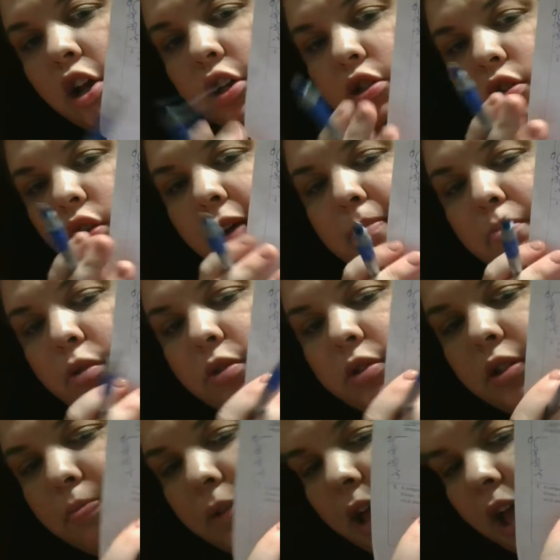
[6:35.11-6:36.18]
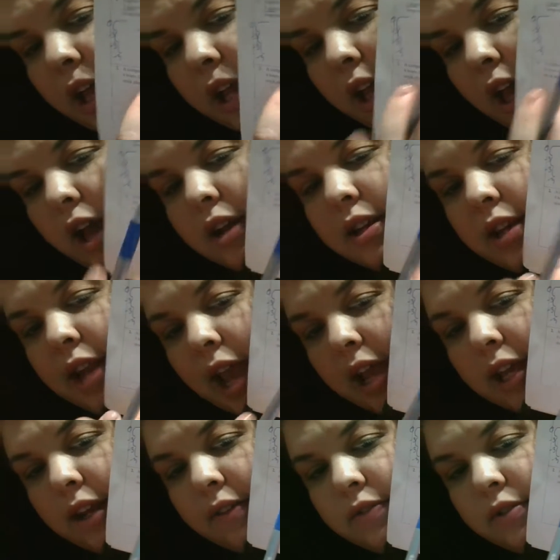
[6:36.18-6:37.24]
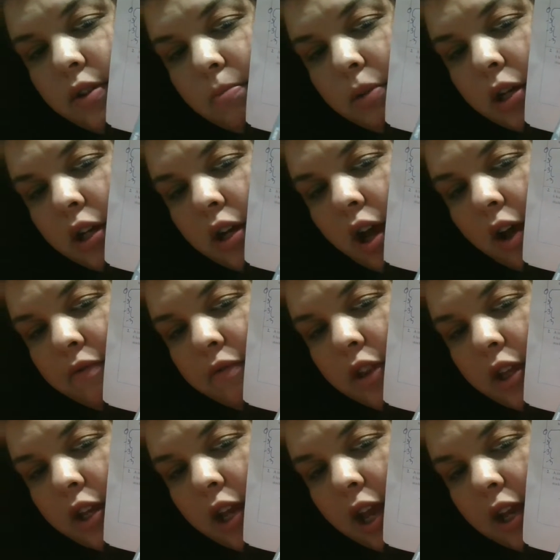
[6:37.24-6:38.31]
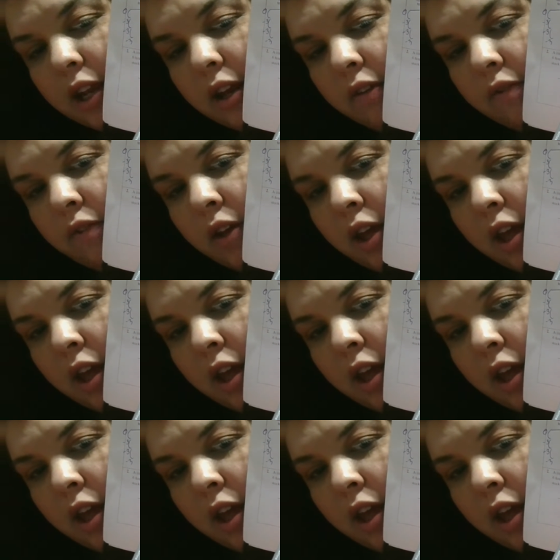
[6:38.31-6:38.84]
So I'm multiplying a negative, so I'm going to cover the negative,